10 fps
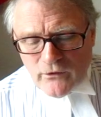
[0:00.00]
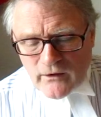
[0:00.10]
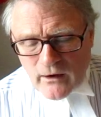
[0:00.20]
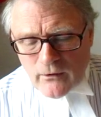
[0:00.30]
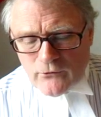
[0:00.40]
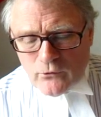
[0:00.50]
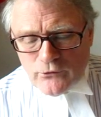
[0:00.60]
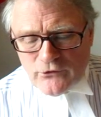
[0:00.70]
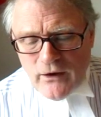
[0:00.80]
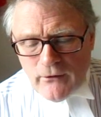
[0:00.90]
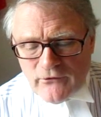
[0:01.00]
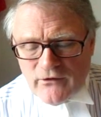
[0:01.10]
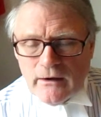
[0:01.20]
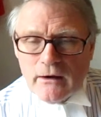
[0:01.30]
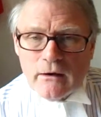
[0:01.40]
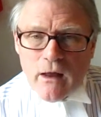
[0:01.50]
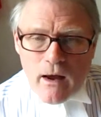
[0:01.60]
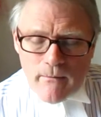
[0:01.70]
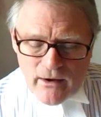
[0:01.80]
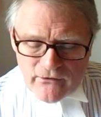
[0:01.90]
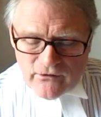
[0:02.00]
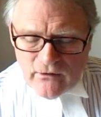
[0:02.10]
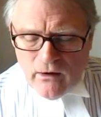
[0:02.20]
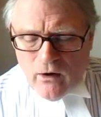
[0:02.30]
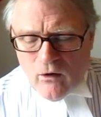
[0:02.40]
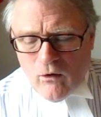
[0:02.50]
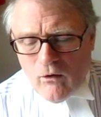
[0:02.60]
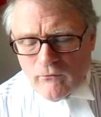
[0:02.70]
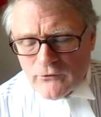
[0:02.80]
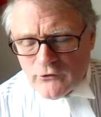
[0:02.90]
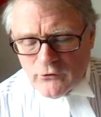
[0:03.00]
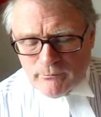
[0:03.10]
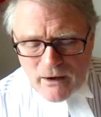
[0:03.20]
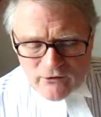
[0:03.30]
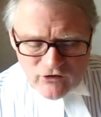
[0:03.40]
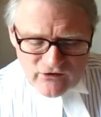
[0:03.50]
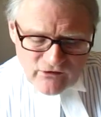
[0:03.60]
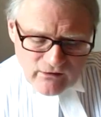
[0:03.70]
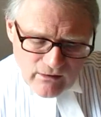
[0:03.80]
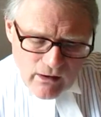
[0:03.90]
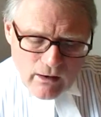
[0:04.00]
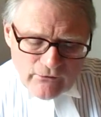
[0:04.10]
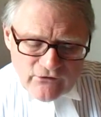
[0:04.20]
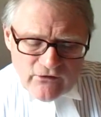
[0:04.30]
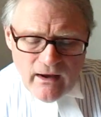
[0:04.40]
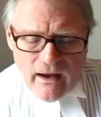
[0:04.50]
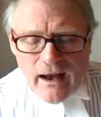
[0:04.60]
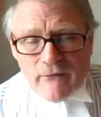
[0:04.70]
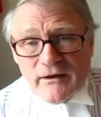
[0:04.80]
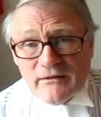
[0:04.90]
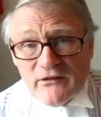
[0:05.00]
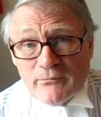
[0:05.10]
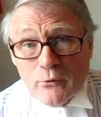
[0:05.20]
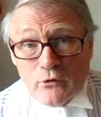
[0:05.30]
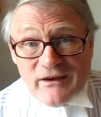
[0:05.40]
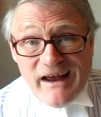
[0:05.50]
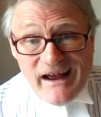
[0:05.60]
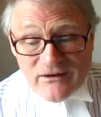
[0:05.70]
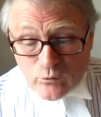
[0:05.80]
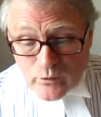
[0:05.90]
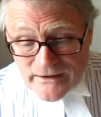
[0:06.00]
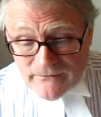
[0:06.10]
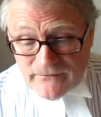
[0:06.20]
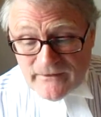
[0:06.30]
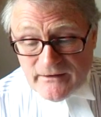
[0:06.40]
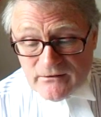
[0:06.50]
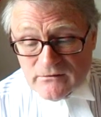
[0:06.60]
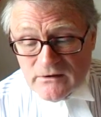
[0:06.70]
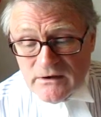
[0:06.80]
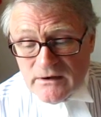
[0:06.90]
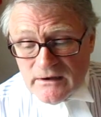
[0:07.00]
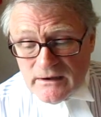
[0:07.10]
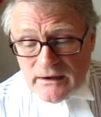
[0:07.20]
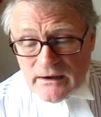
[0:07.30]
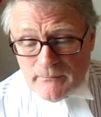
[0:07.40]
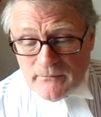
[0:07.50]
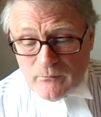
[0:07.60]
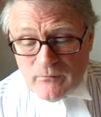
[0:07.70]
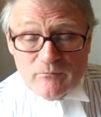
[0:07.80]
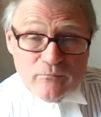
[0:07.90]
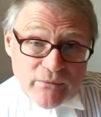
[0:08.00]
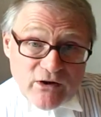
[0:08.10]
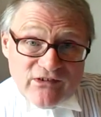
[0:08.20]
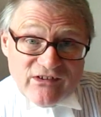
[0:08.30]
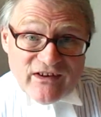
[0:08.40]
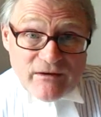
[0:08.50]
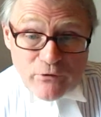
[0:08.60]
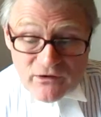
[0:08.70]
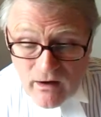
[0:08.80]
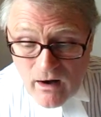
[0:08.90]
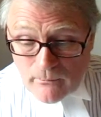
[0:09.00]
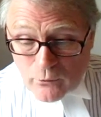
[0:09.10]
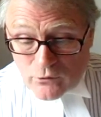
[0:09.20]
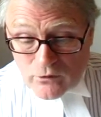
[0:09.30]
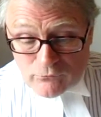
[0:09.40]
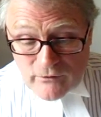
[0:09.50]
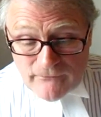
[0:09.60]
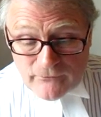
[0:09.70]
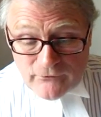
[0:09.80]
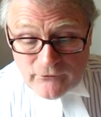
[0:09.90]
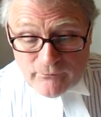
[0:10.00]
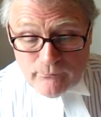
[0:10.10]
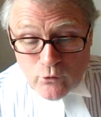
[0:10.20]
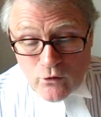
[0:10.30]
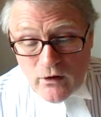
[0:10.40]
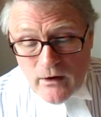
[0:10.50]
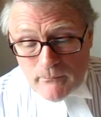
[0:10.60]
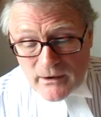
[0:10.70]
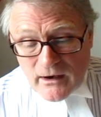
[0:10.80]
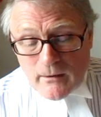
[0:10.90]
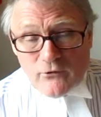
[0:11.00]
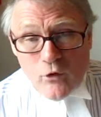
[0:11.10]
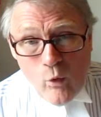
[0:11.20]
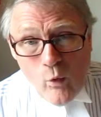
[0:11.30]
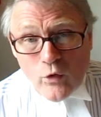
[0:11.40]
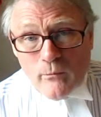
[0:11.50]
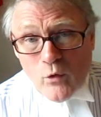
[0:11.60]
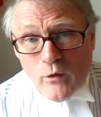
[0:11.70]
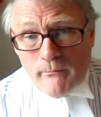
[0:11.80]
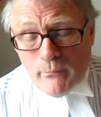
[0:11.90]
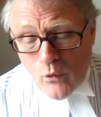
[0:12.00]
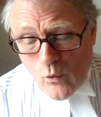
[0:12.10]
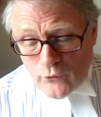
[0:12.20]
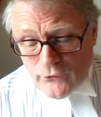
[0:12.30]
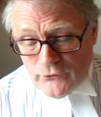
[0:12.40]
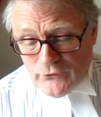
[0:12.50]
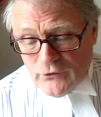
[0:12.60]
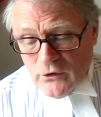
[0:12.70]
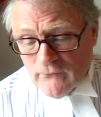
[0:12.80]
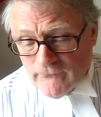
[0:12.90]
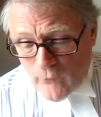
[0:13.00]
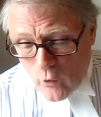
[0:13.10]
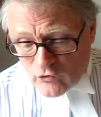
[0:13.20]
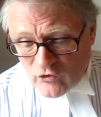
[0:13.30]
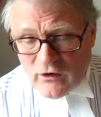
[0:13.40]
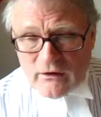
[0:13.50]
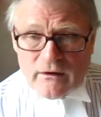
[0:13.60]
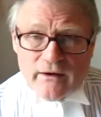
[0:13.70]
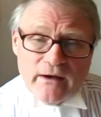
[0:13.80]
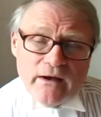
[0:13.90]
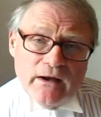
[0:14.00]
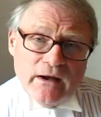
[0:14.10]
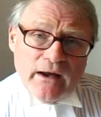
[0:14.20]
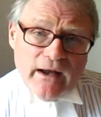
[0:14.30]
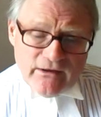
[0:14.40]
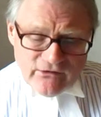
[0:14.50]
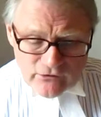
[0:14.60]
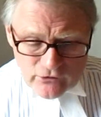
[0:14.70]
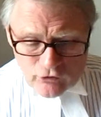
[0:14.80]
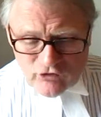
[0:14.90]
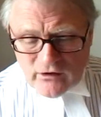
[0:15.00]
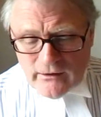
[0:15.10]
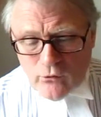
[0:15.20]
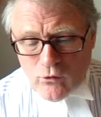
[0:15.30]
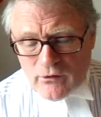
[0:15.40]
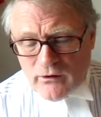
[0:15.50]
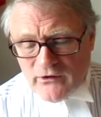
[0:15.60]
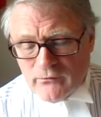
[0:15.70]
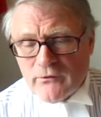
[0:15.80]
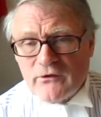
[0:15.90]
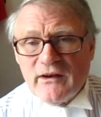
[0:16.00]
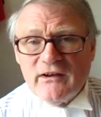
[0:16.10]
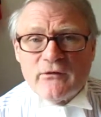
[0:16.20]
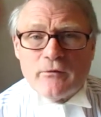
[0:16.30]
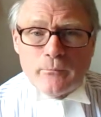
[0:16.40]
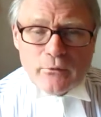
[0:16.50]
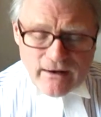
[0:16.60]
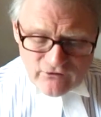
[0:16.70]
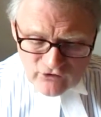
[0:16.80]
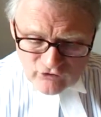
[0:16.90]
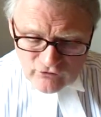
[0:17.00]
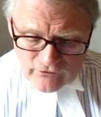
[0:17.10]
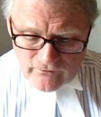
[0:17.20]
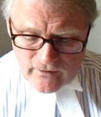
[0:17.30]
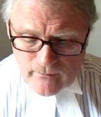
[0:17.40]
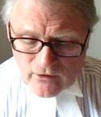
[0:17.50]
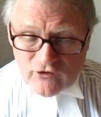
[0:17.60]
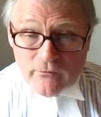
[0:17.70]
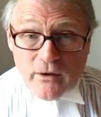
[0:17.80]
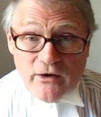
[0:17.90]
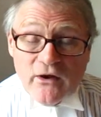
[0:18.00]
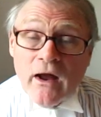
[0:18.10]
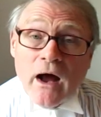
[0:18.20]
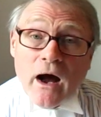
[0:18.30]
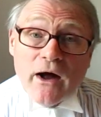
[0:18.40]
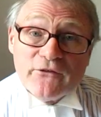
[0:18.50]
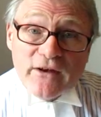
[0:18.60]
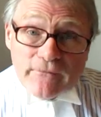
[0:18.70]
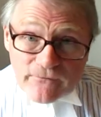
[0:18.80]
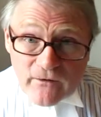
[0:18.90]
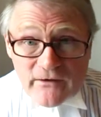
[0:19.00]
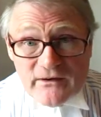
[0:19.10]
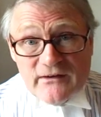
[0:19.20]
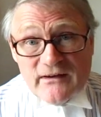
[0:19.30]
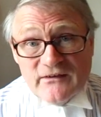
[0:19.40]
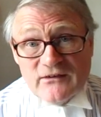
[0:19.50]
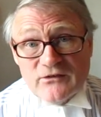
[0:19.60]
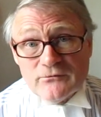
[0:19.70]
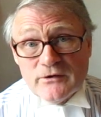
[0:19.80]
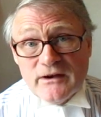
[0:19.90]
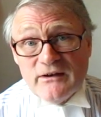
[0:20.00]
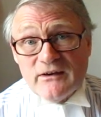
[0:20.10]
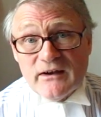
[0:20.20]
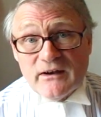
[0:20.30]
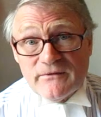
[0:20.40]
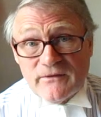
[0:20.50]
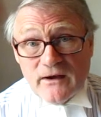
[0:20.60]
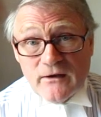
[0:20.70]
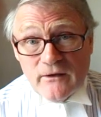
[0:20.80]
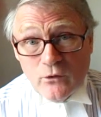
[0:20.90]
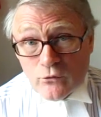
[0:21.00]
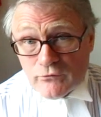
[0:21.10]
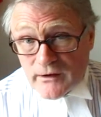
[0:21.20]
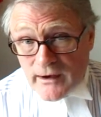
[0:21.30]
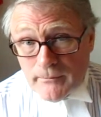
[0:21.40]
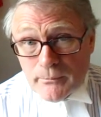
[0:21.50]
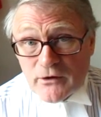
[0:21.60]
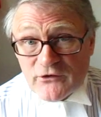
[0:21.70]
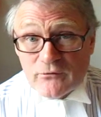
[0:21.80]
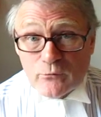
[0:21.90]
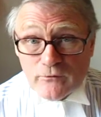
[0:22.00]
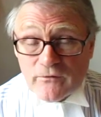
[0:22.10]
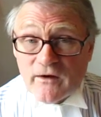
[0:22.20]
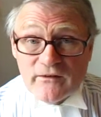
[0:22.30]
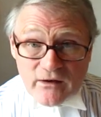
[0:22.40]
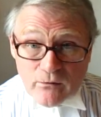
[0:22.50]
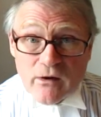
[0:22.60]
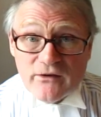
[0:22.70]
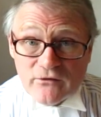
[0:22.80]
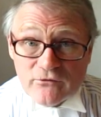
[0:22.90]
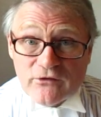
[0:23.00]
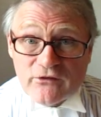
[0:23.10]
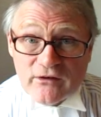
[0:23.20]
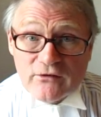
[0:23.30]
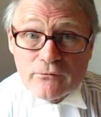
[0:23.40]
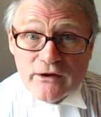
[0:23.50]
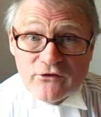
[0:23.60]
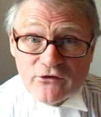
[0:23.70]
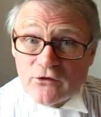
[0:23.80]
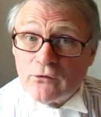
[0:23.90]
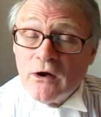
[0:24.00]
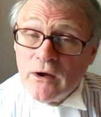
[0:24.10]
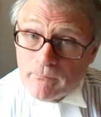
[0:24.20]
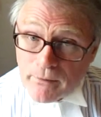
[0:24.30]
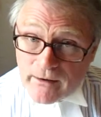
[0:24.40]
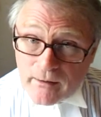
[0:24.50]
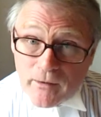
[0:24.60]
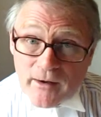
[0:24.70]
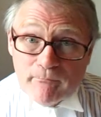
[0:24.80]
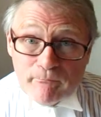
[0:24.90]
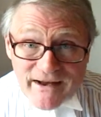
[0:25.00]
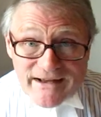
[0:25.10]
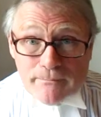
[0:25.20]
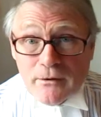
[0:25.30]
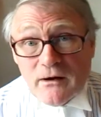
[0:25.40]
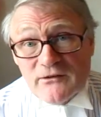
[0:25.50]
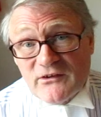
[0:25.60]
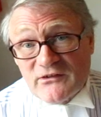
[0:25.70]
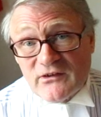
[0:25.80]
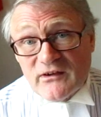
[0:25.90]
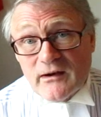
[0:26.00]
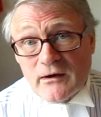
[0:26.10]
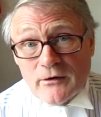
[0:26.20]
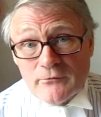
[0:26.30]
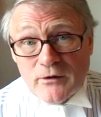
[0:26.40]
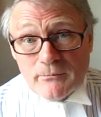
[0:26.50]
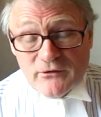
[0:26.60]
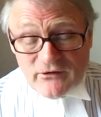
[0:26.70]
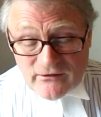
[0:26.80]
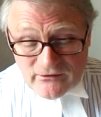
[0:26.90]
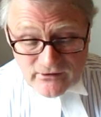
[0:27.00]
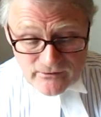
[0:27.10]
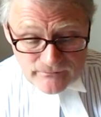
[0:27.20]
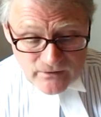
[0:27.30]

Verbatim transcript: the current austerity climate of reduced budgets and cuts, having this book to hand, we feel, because it's a reliable reference book, becomes all the more important. Fortunately, it's logically organised with the needs of the practitioners very much in mind. I did find it easy to read, and I think the ordinary layperson would find it quite interesting to read too, bearing in mind many parties today are unrepresented.